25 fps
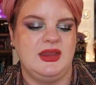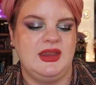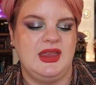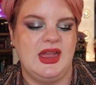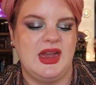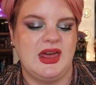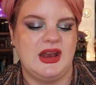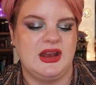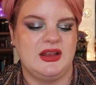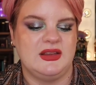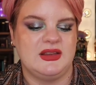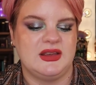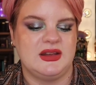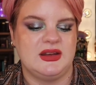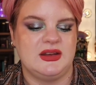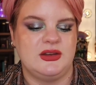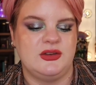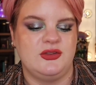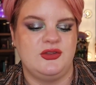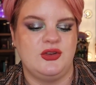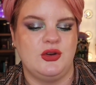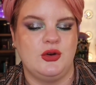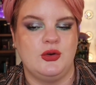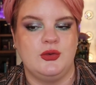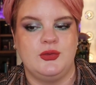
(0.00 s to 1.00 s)
get it, and the
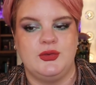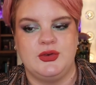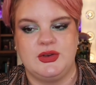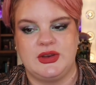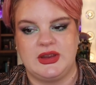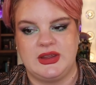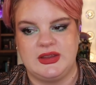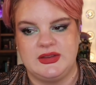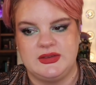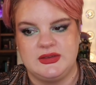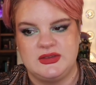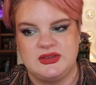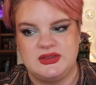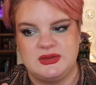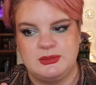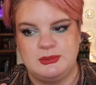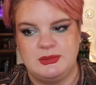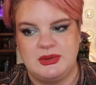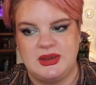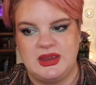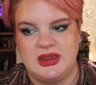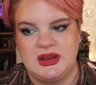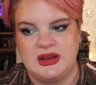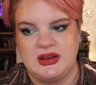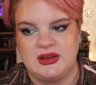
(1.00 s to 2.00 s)
doe foot is
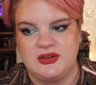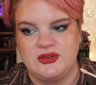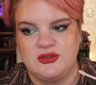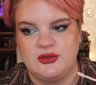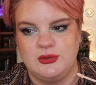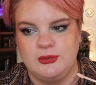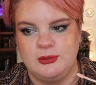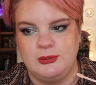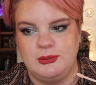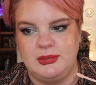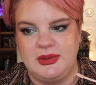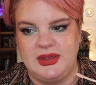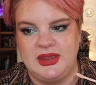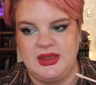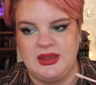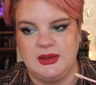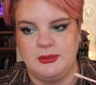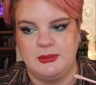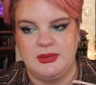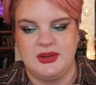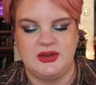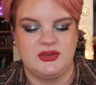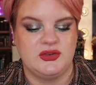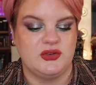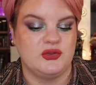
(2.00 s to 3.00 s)
beginning to be a
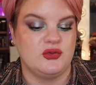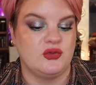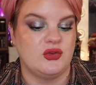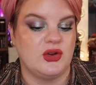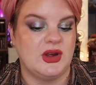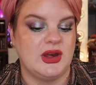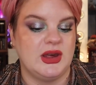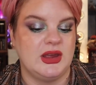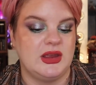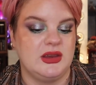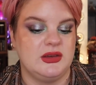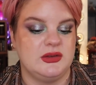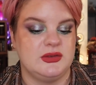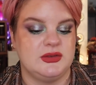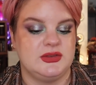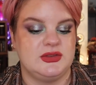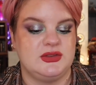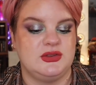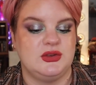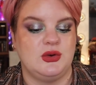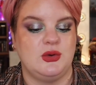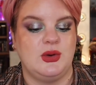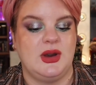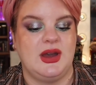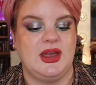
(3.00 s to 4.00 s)
bit dry,
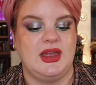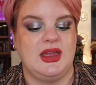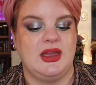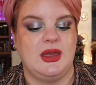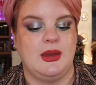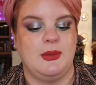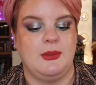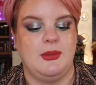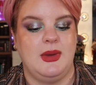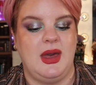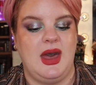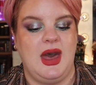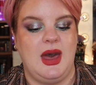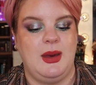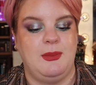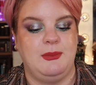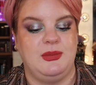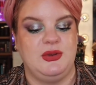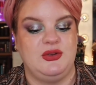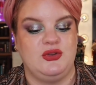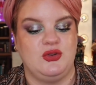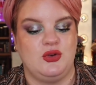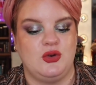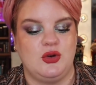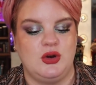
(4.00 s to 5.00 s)
so I am
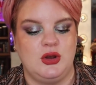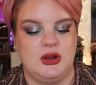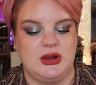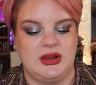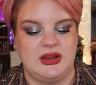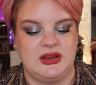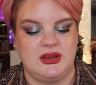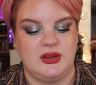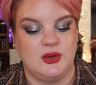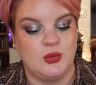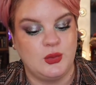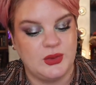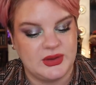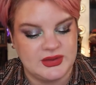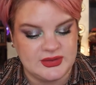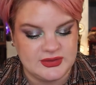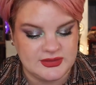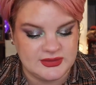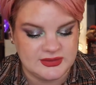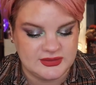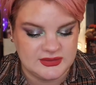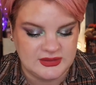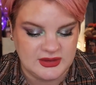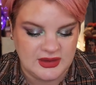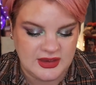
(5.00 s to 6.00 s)
happy to call it
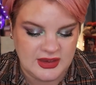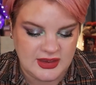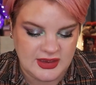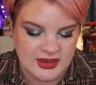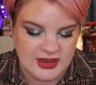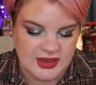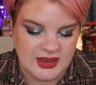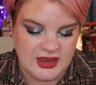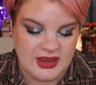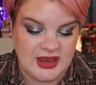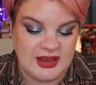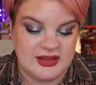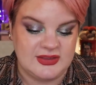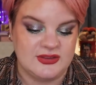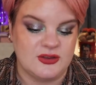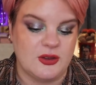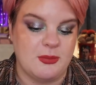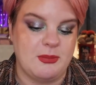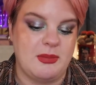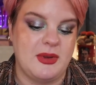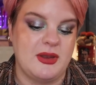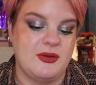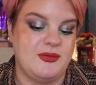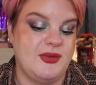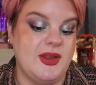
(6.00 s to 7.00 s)
quits. It's
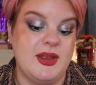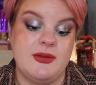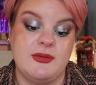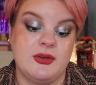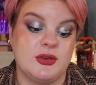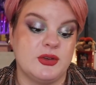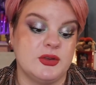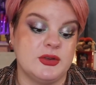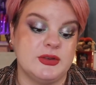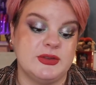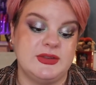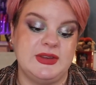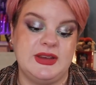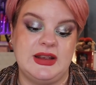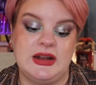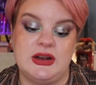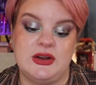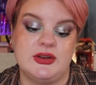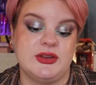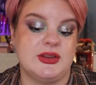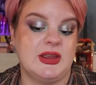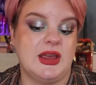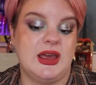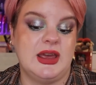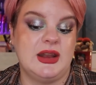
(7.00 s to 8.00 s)
not my favorite
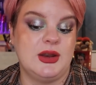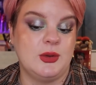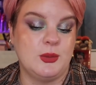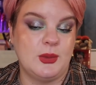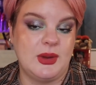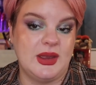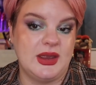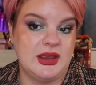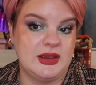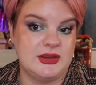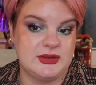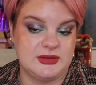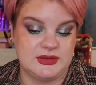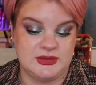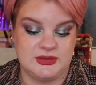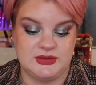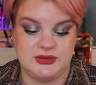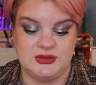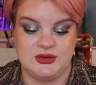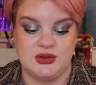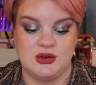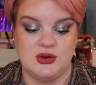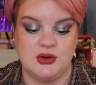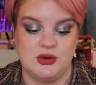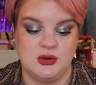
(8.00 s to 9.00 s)
concealer anyways,
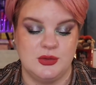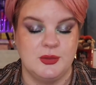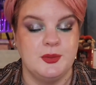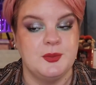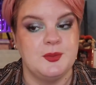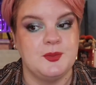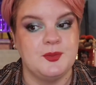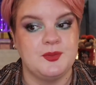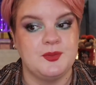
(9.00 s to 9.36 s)
so